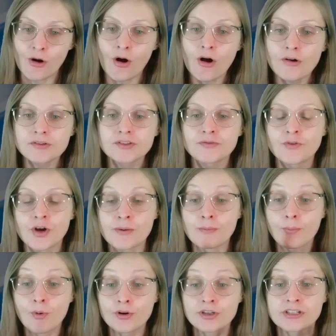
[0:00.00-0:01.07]
calls for
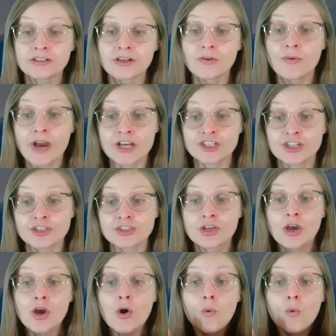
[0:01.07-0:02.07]
important questions.